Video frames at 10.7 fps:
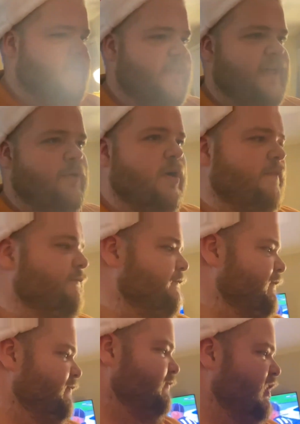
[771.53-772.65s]
like what
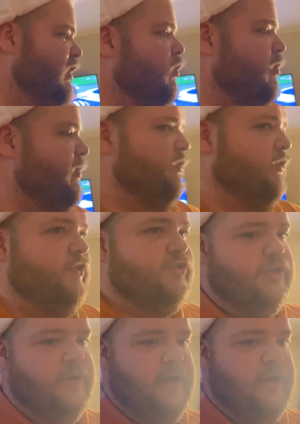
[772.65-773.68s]
50 ornaments on this tree right